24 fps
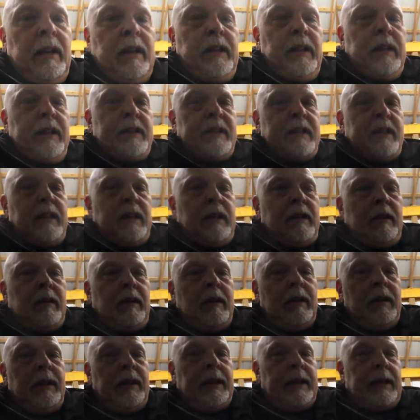
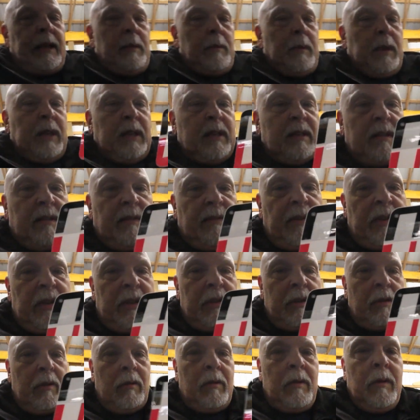I got to make this
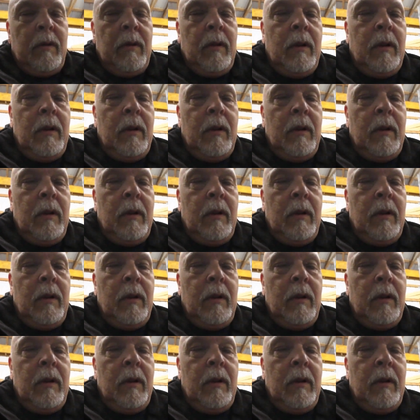official.